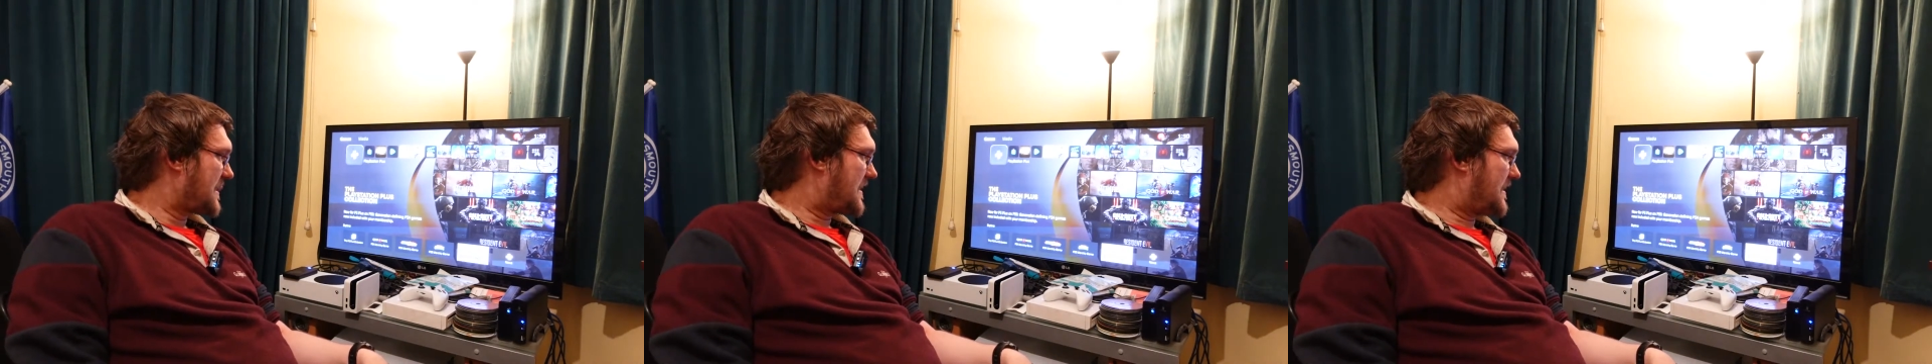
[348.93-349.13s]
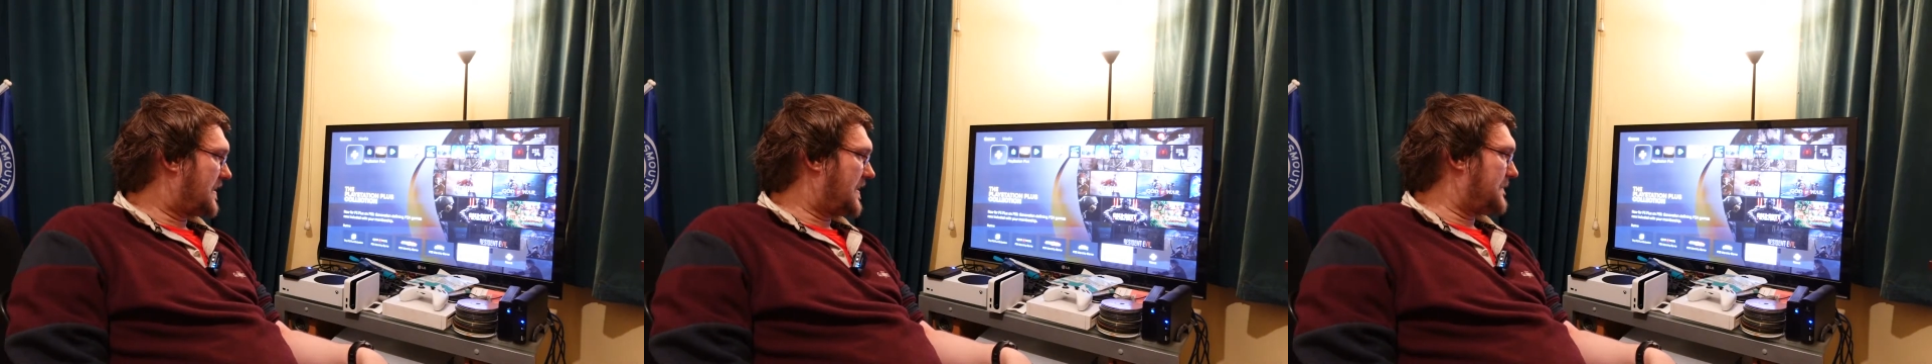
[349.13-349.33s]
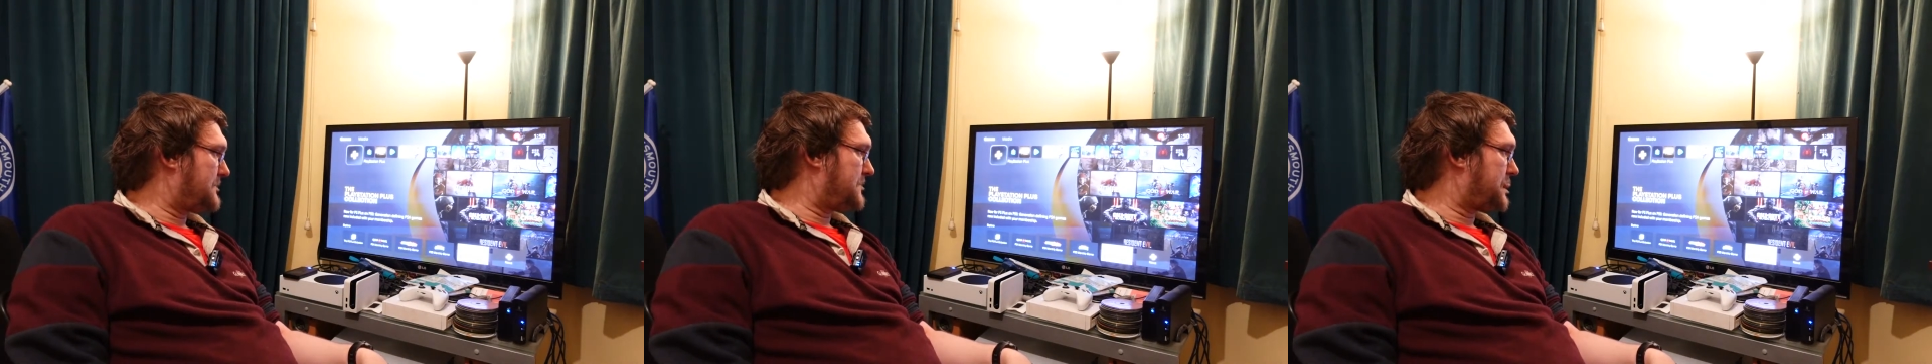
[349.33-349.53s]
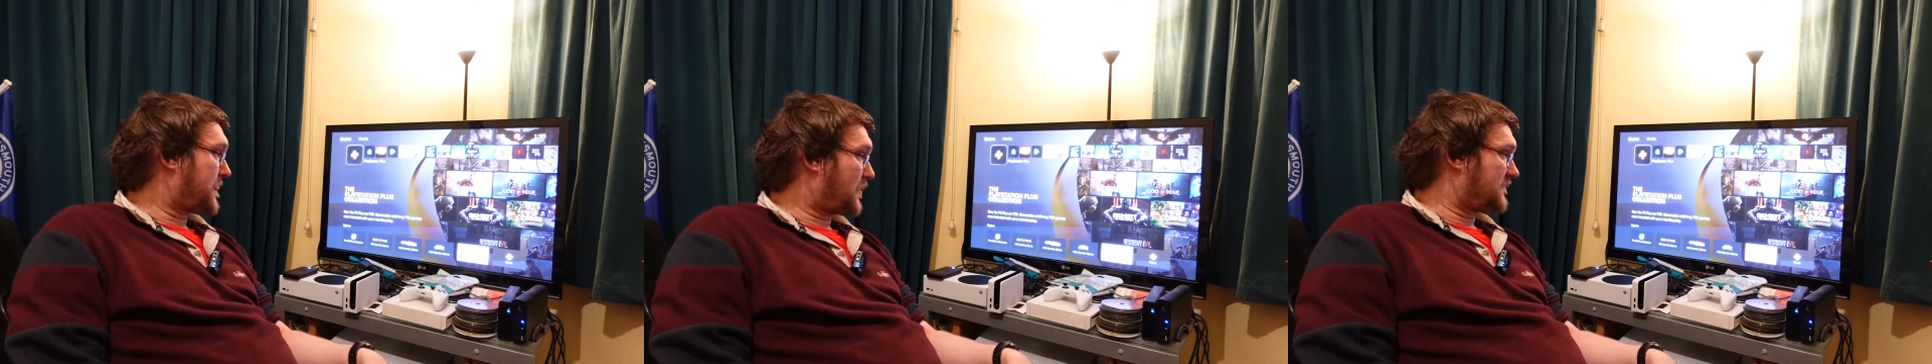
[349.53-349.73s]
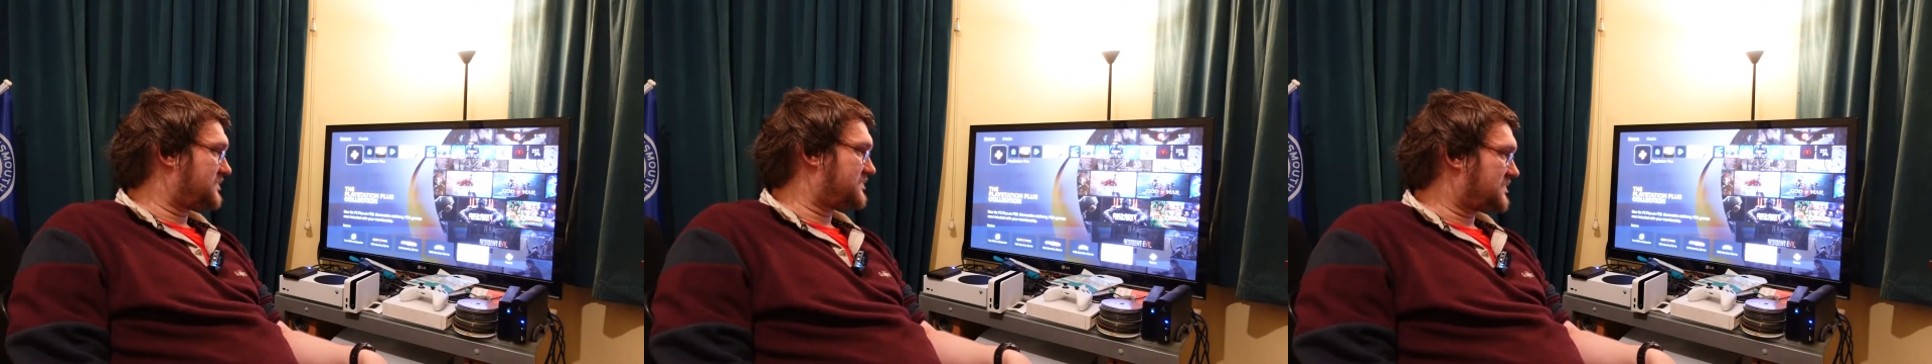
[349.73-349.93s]

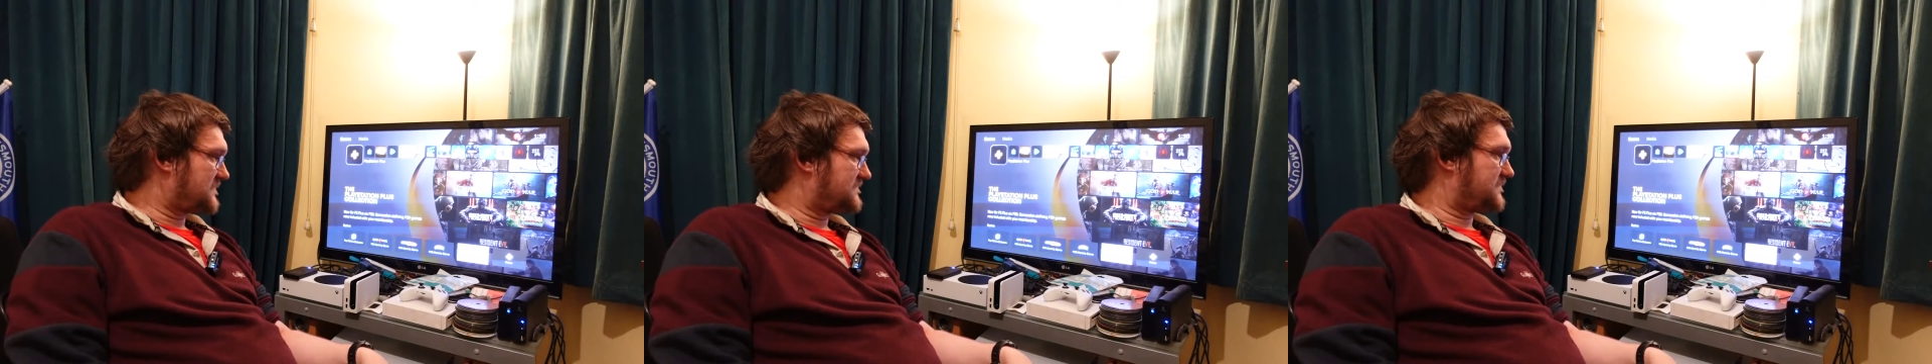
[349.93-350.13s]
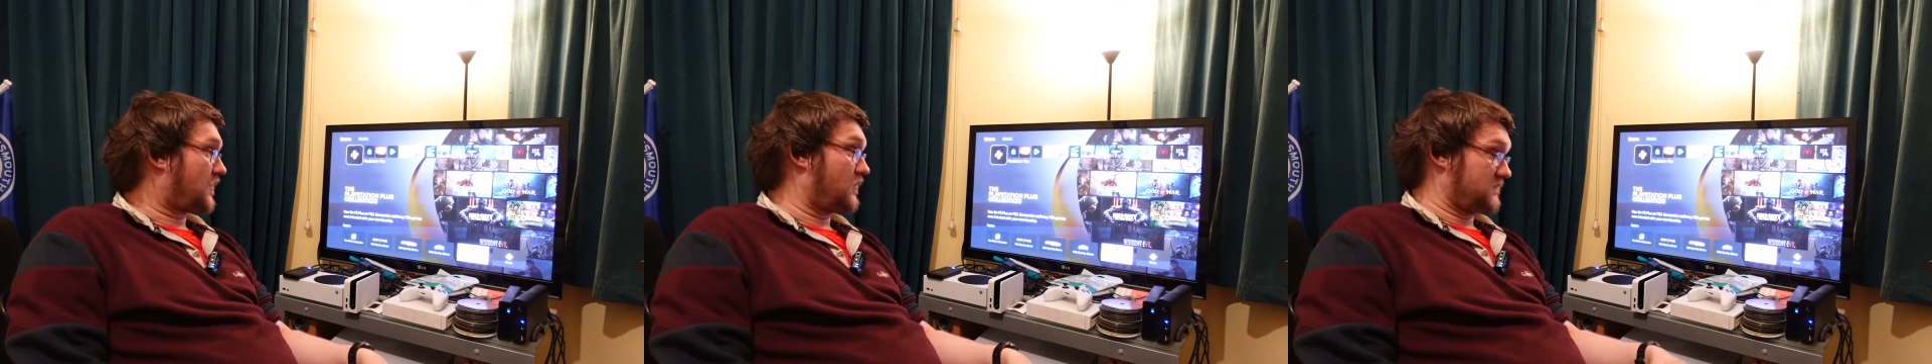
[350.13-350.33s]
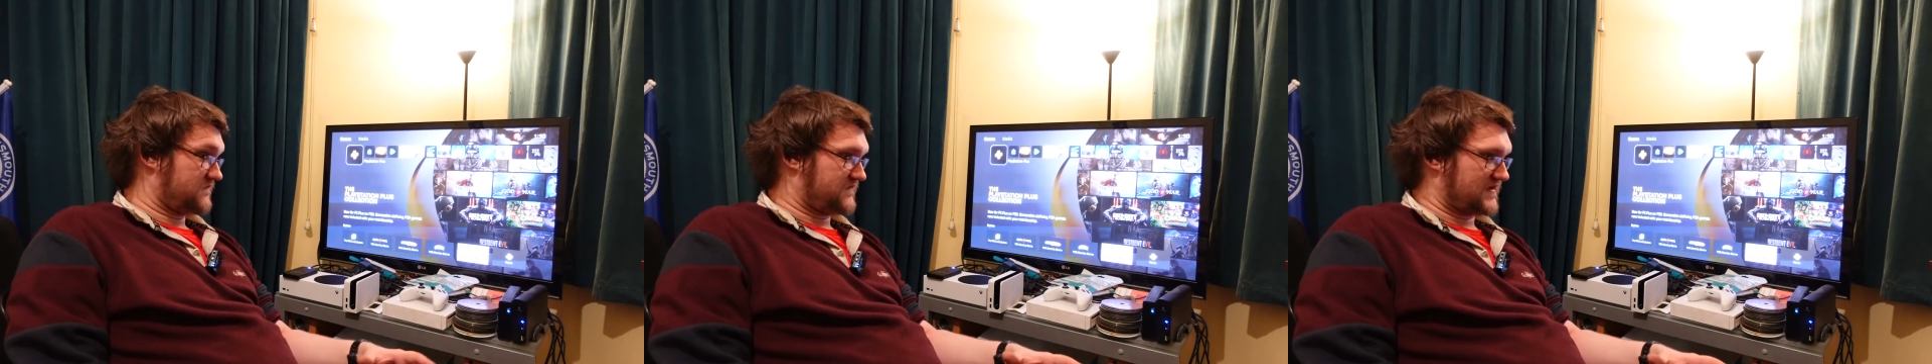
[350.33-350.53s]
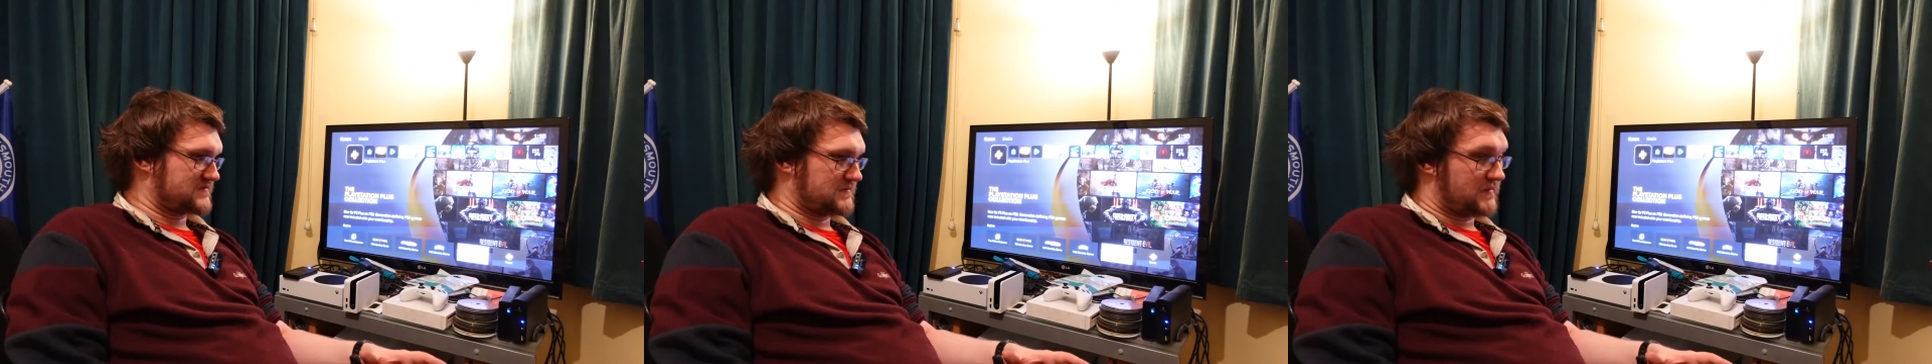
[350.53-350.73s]
off on Facebook